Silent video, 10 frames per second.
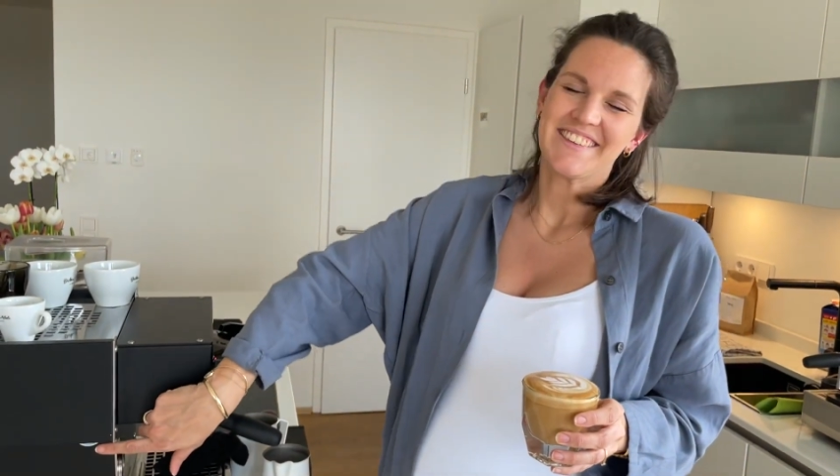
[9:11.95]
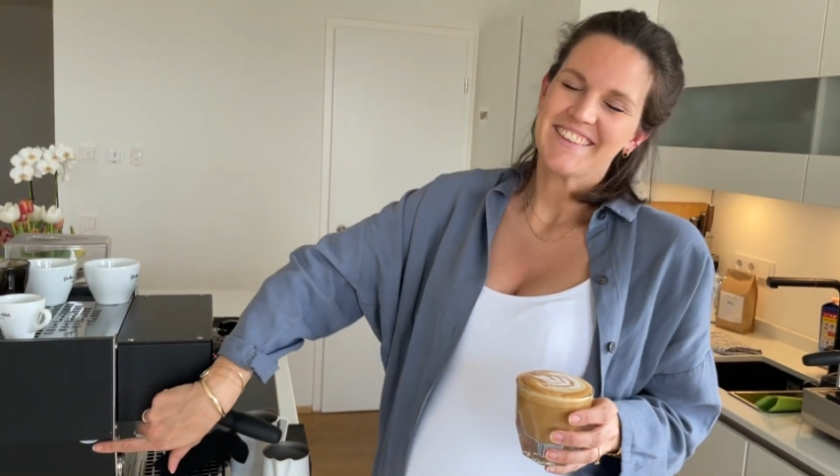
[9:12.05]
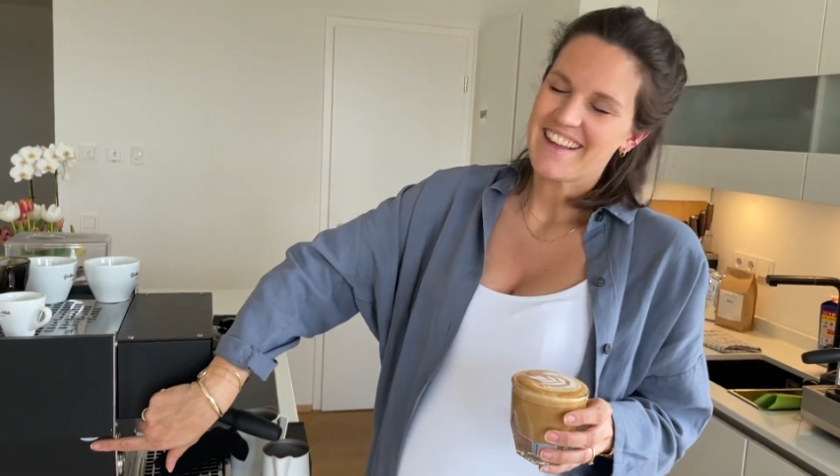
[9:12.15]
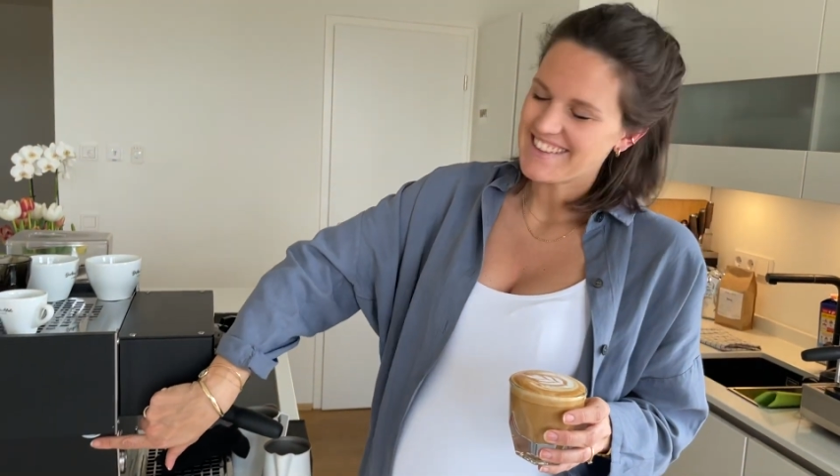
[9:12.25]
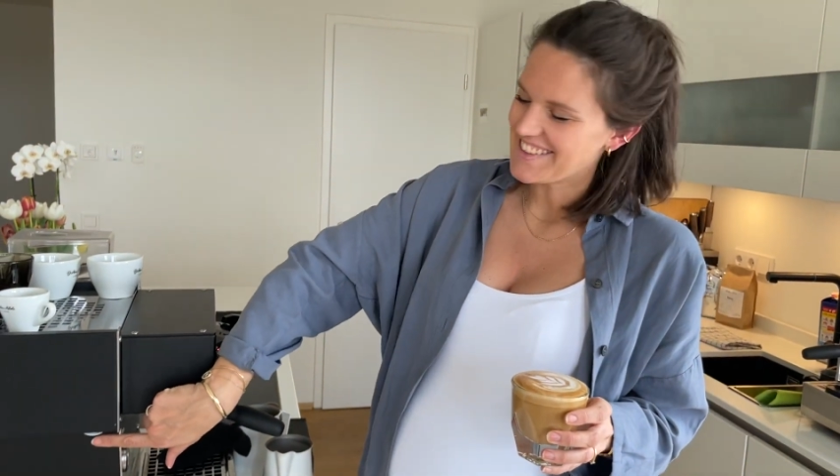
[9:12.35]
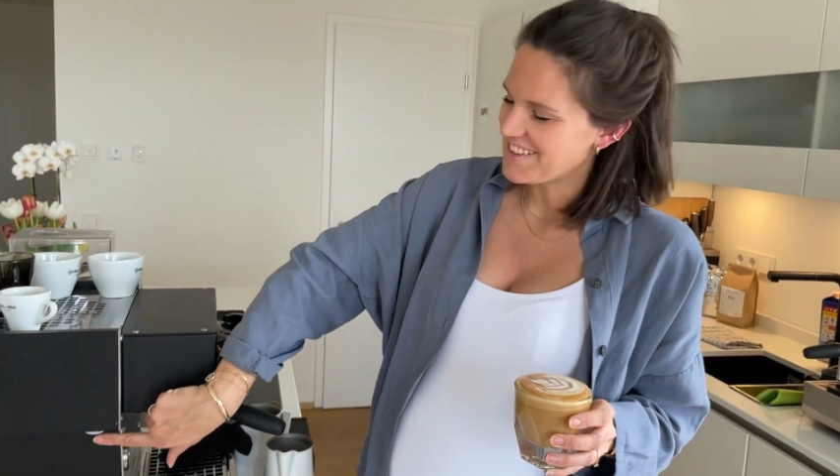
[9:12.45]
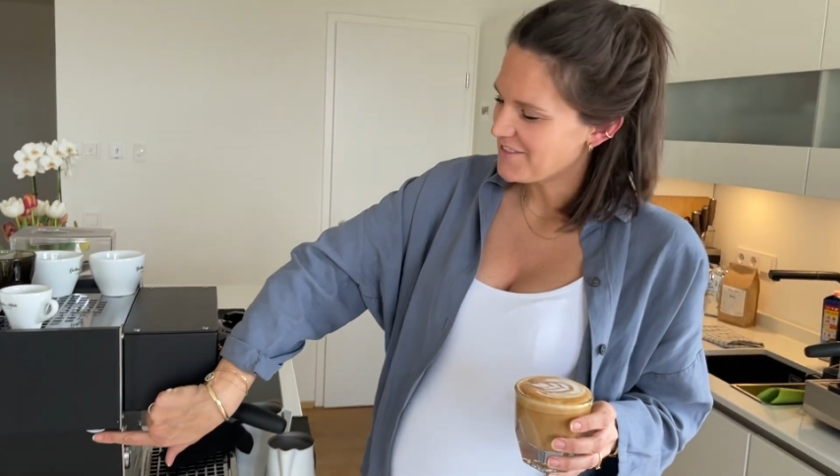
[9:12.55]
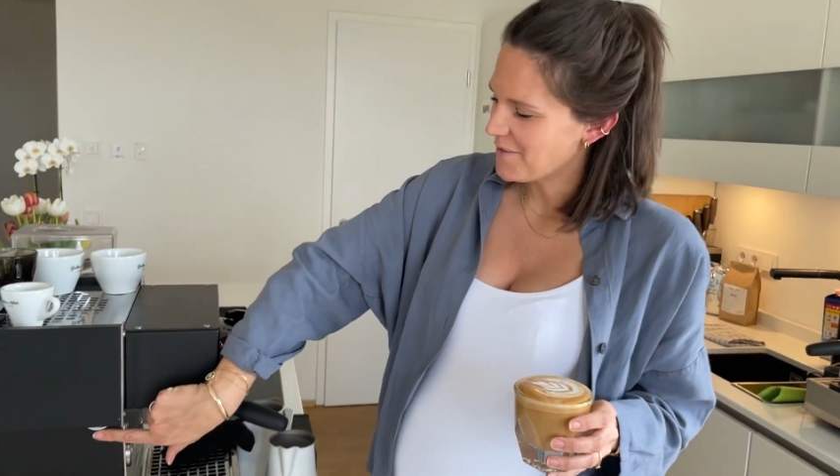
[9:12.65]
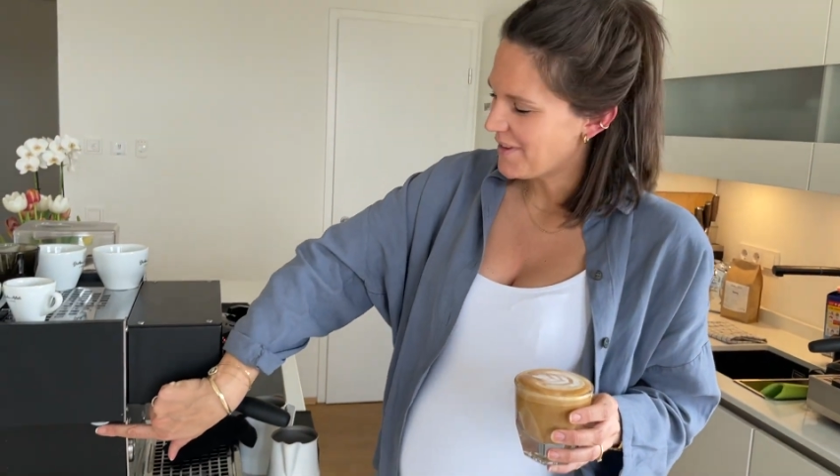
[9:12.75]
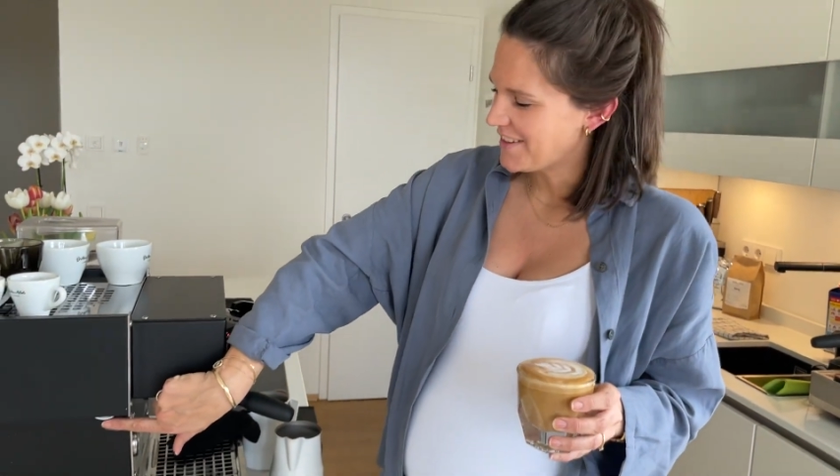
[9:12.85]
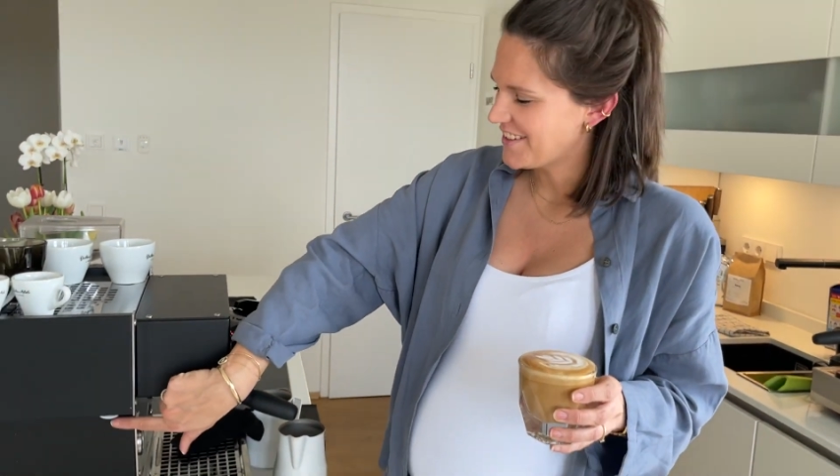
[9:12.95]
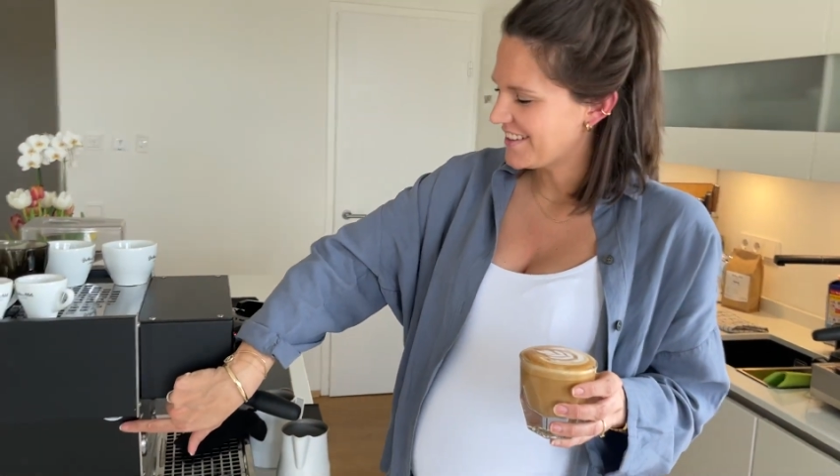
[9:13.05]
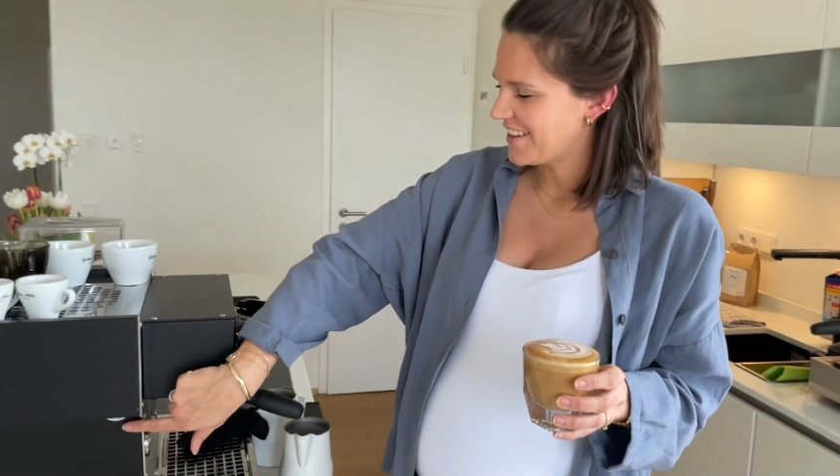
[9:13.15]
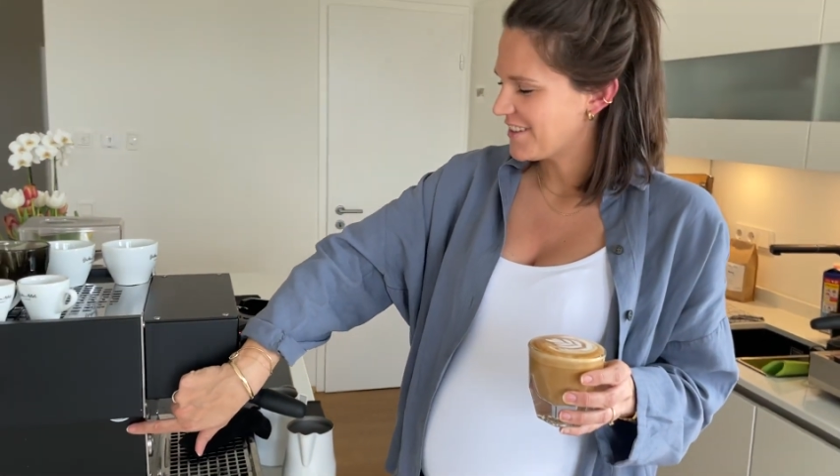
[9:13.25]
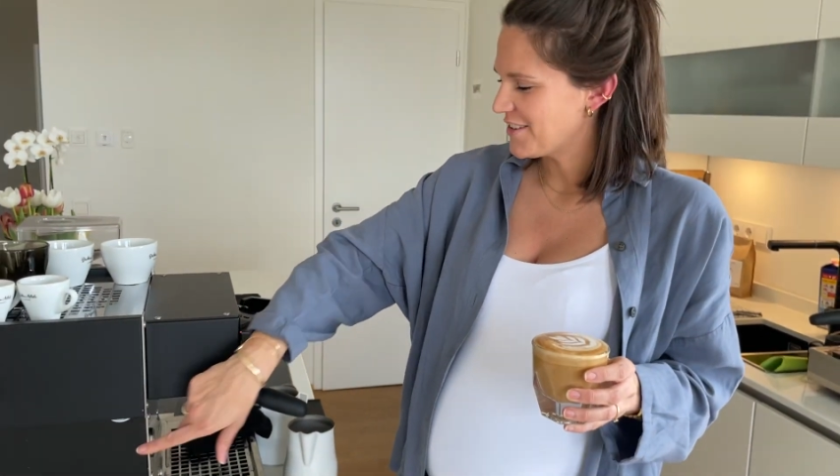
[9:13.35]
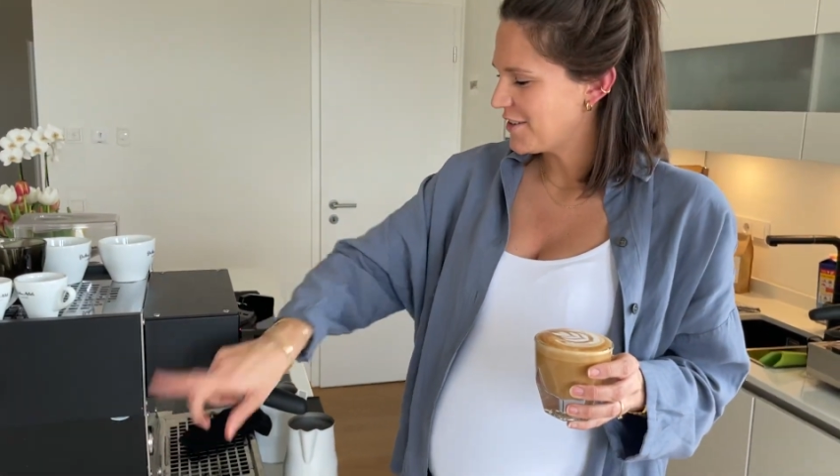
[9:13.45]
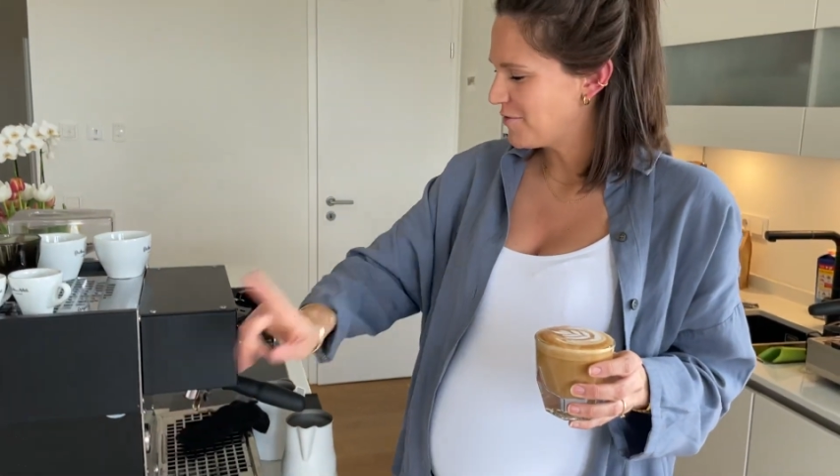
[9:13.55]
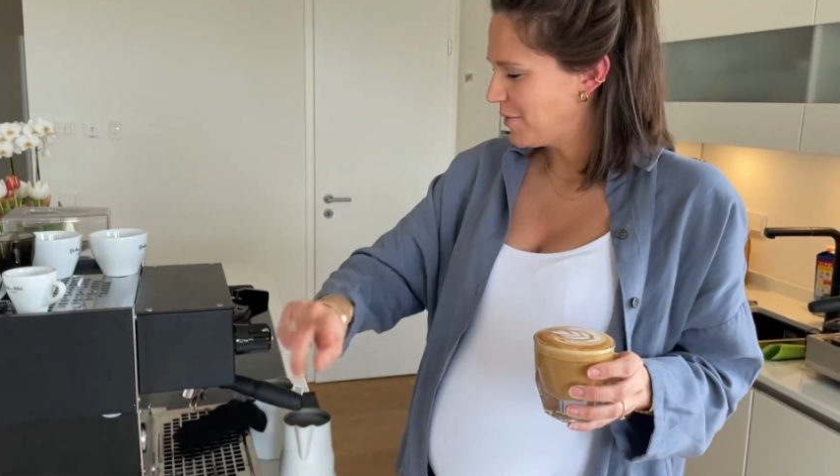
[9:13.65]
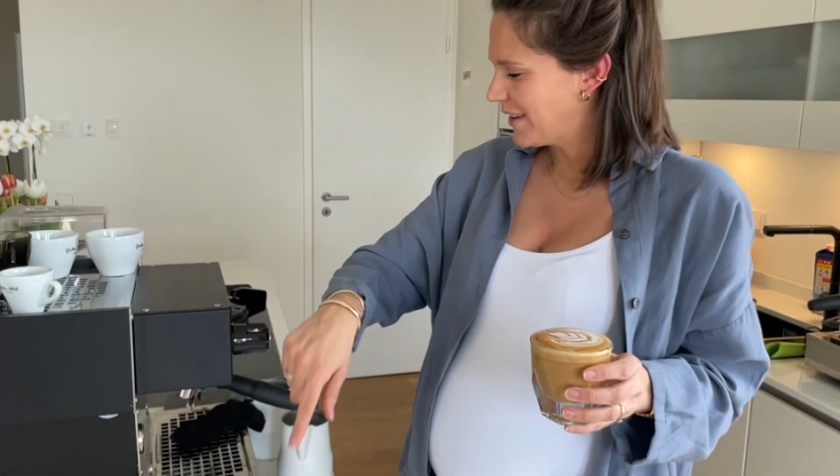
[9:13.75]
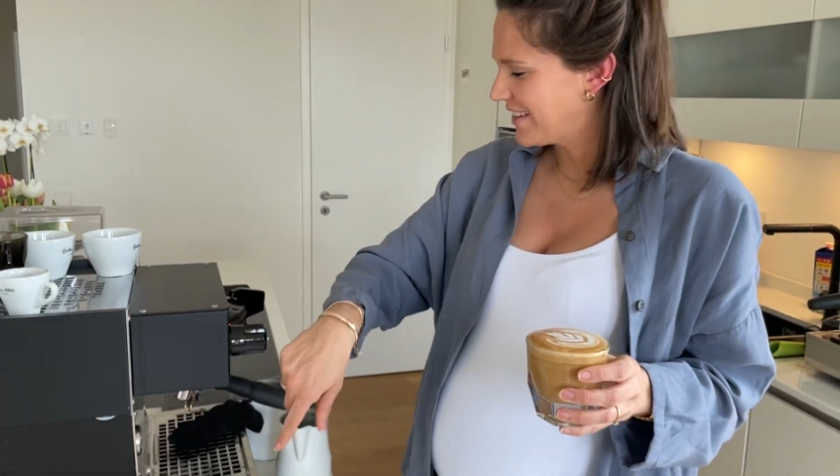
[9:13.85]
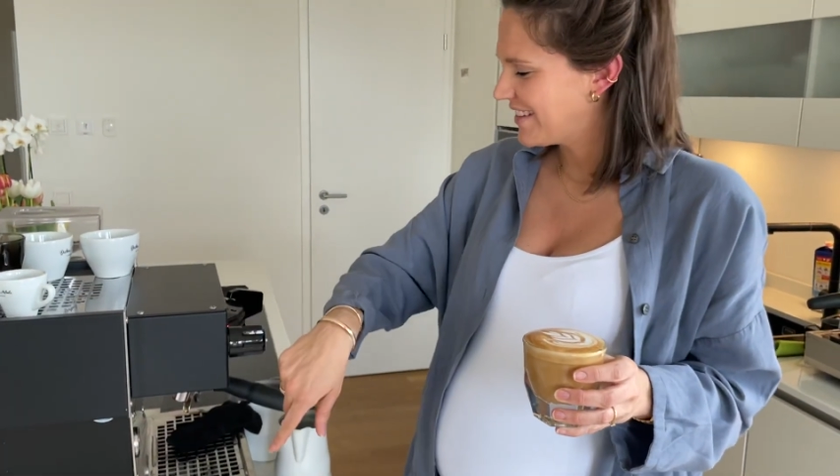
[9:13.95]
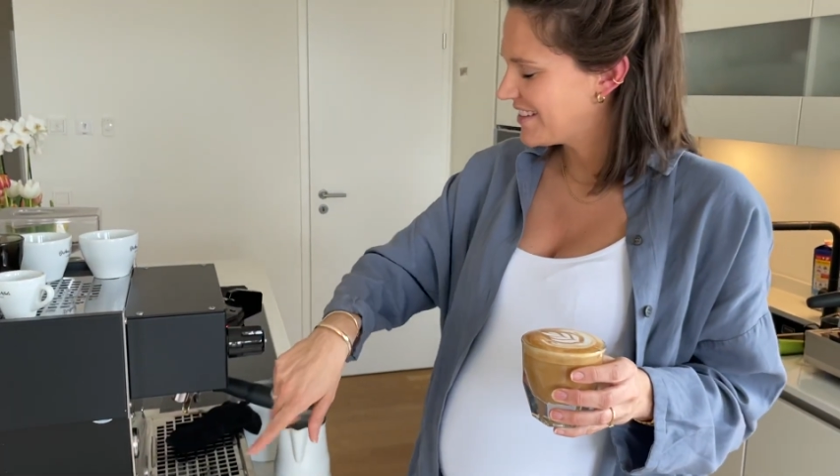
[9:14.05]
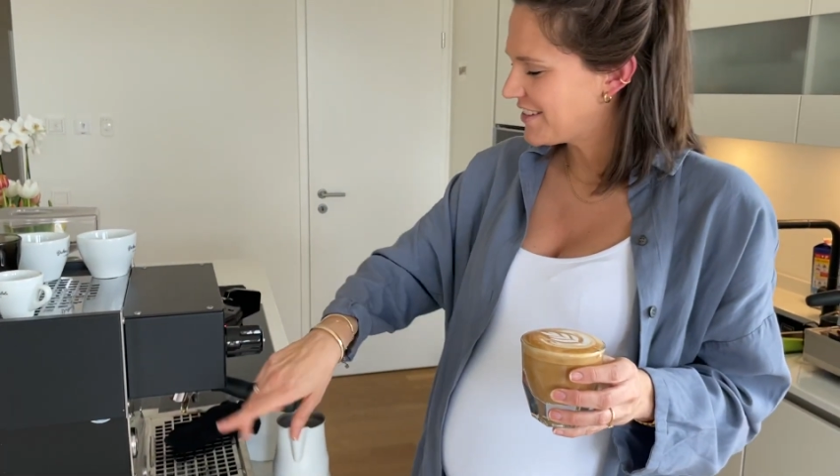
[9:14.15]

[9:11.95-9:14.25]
that's an information that should have been